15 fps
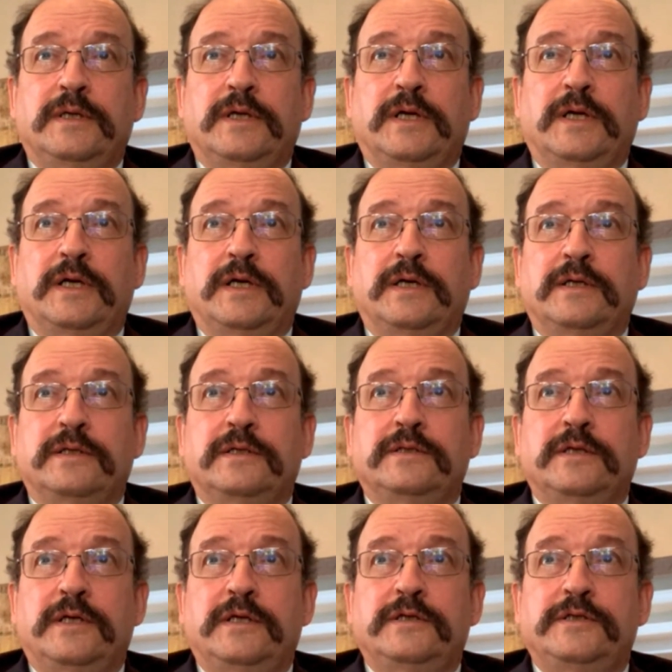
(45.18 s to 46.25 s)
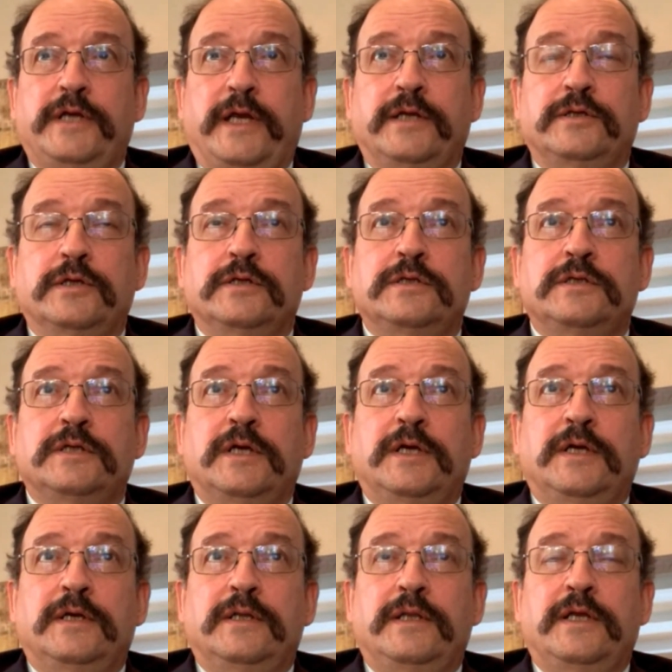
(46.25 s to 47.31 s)
uh, changes.
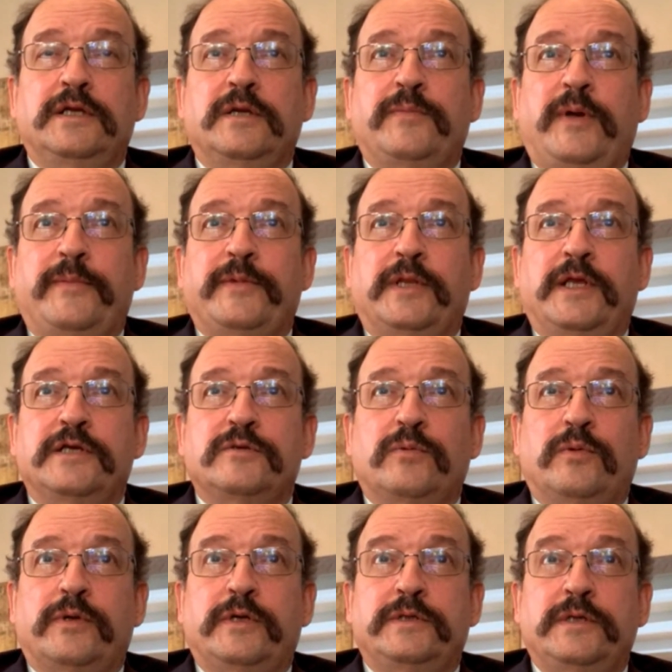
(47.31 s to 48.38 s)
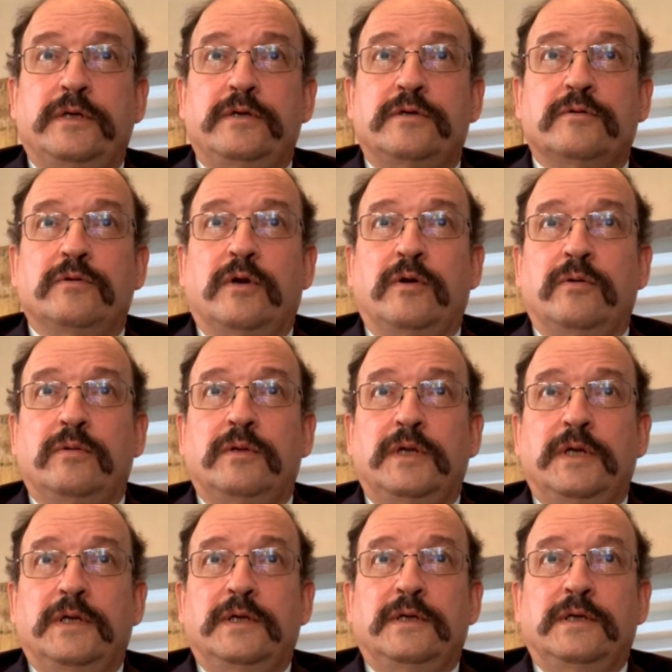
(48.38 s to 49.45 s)
The Indian population will continue to grow
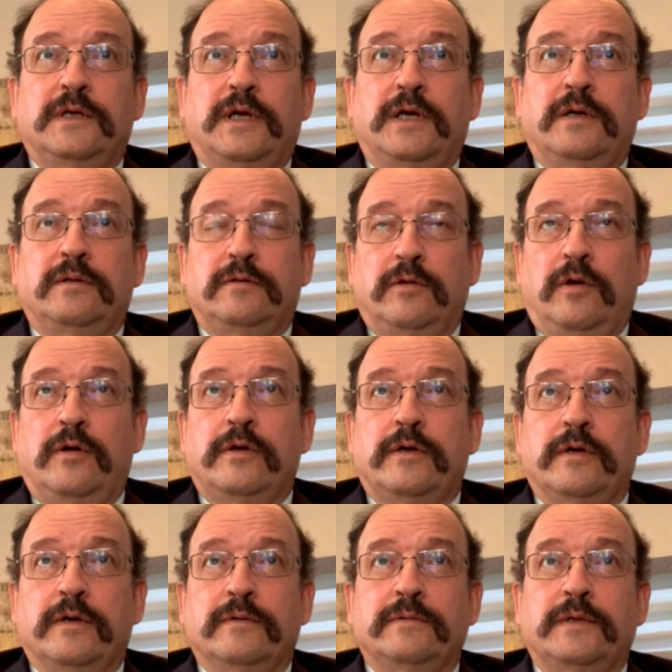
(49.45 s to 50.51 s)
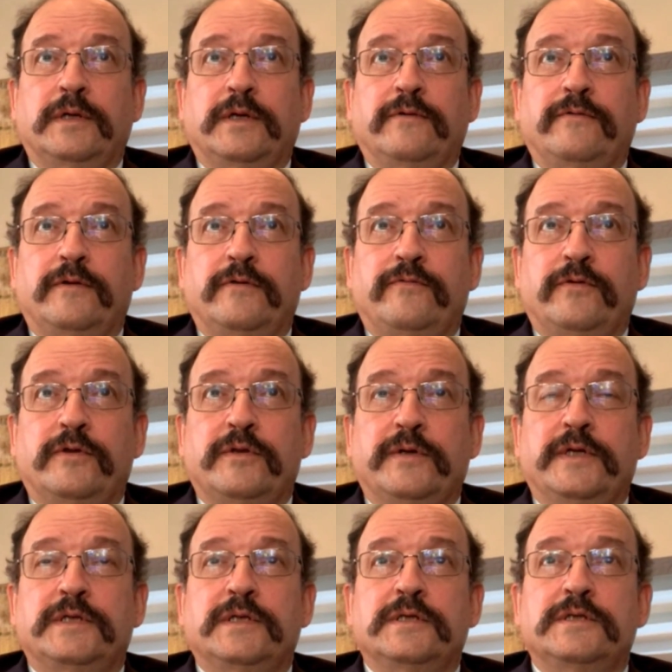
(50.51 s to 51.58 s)
uh, longer, uh, further
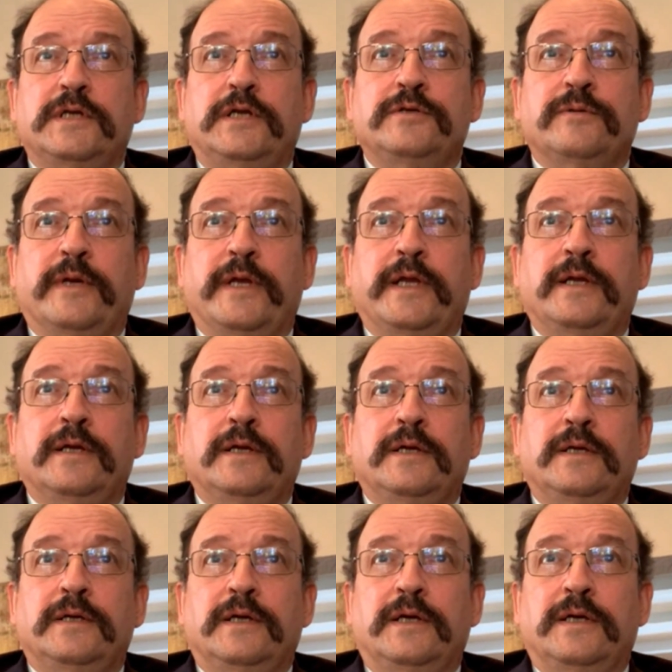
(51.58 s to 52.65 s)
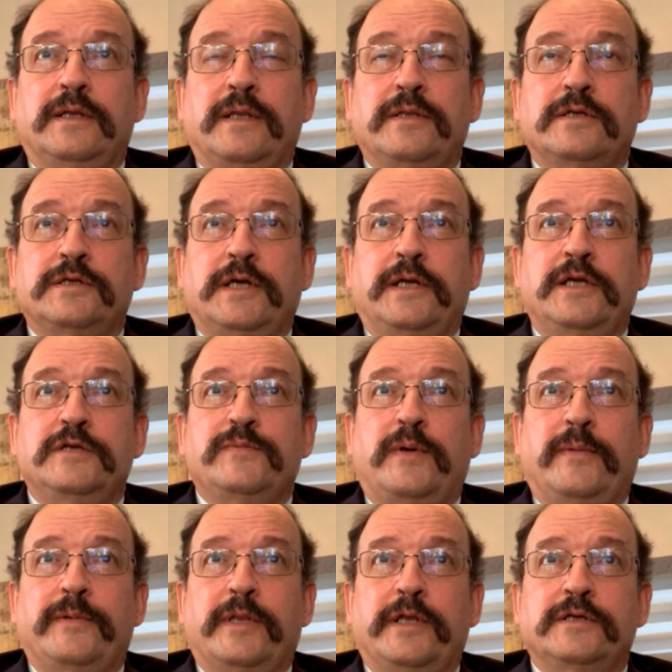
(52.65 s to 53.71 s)
into the century, uh, than the Chinese
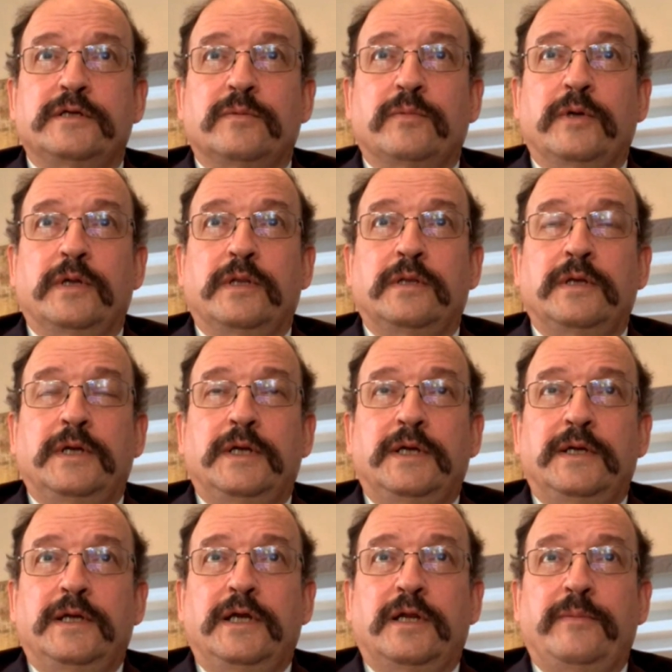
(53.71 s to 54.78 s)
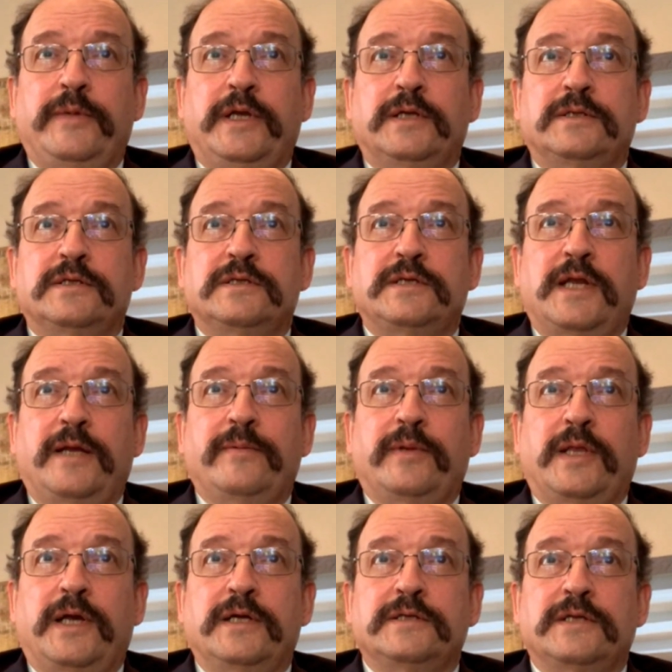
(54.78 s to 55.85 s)
population will. It'll begin to
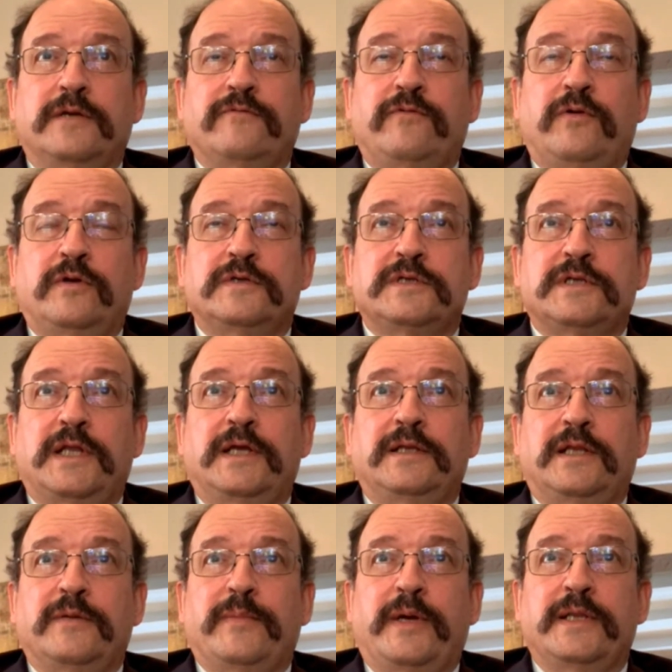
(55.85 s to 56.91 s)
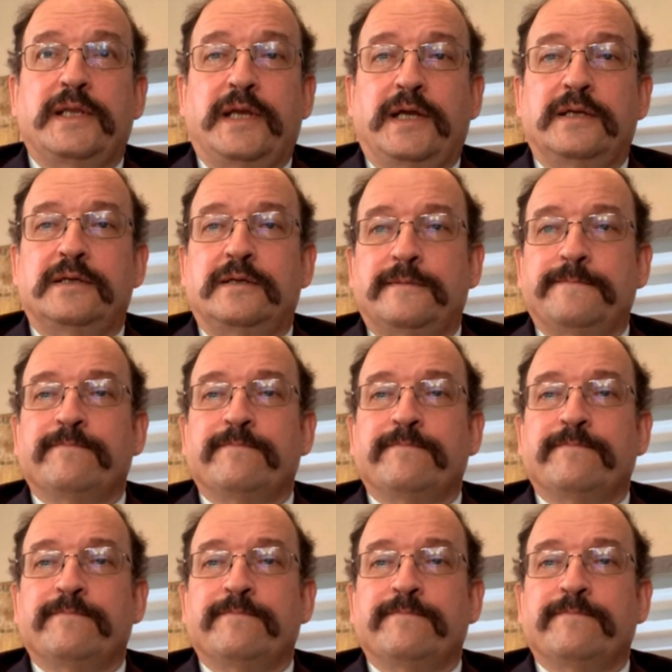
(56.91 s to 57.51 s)
stabilize and fall slightly by the end